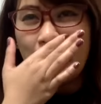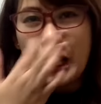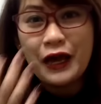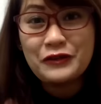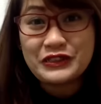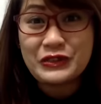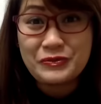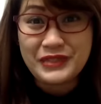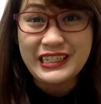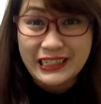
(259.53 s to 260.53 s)
I was so
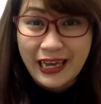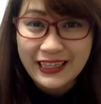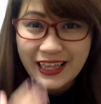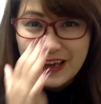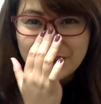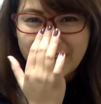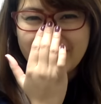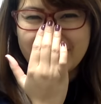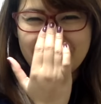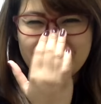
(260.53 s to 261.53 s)
mean. I laughed at
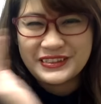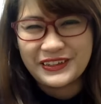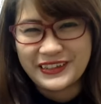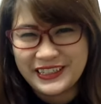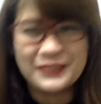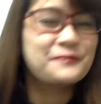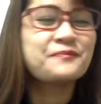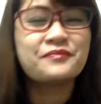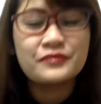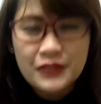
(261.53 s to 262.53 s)
him. Sorry.
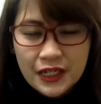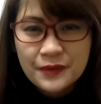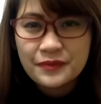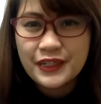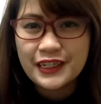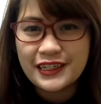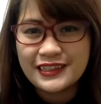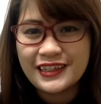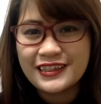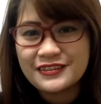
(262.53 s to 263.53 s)

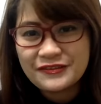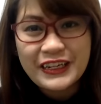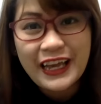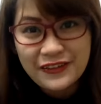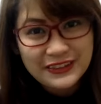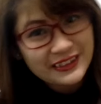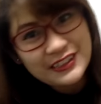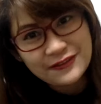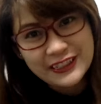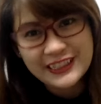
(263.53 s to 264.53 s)
But then when I was
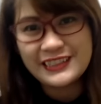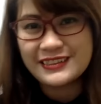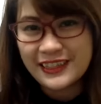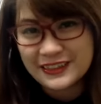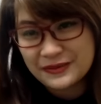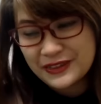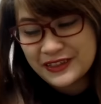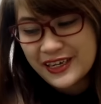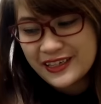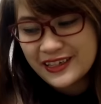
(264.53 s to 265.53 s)
leaving, he texted me,
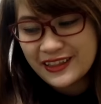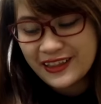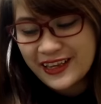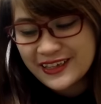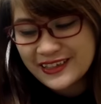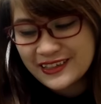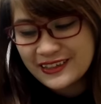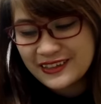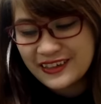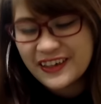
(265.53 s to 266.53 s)
right, like,
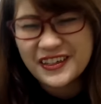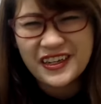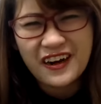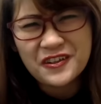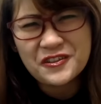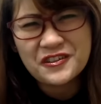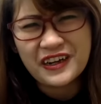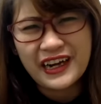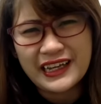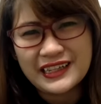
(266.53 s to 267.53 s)
are you
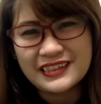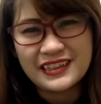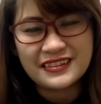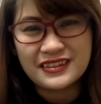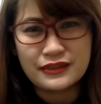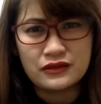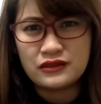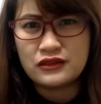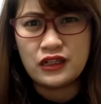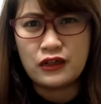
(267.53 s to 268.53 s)
crying? Then I said,
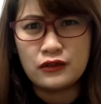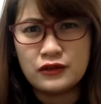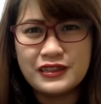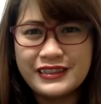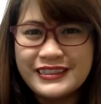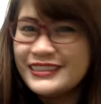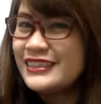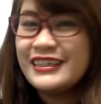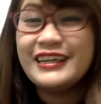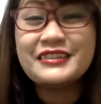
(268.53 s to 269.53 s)
no,
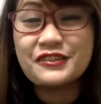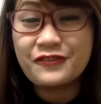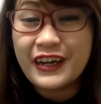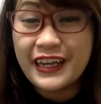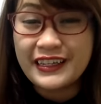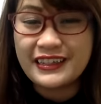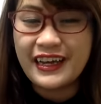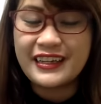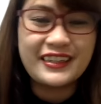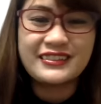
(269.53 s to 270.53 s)
it's fine.
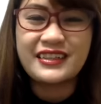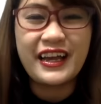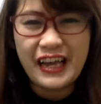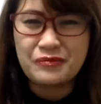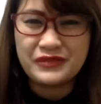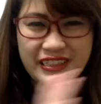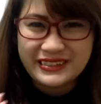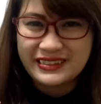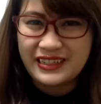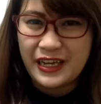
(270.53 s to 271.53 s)
I guess I am
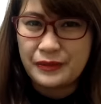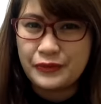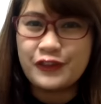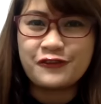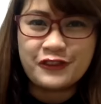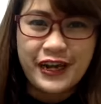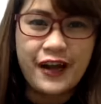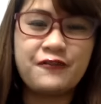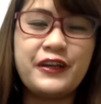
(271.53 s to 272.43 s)
this type of graph.